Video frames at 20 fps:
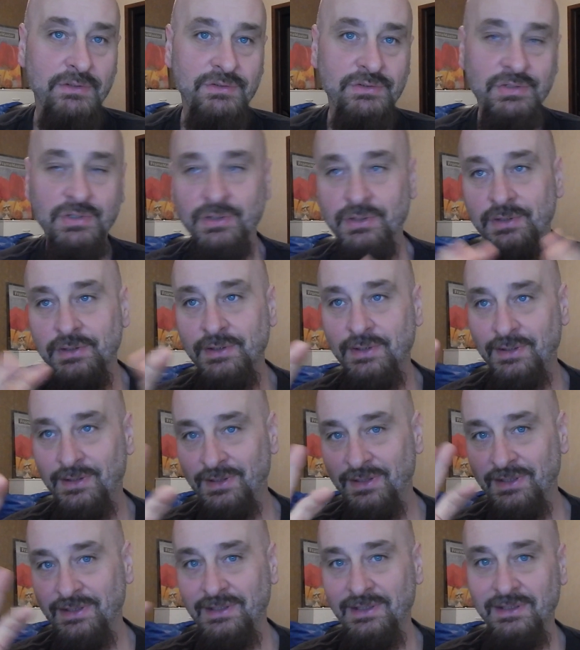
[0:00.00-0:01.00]
turn our
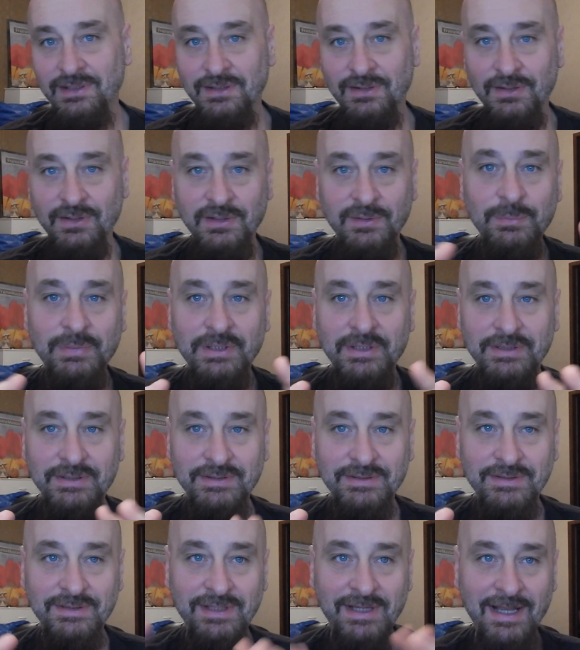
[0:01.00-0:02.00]
little
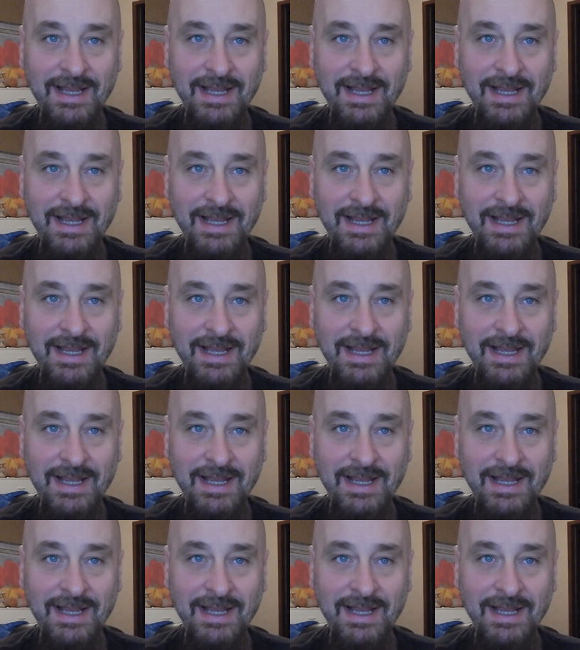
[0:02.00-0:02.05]
urban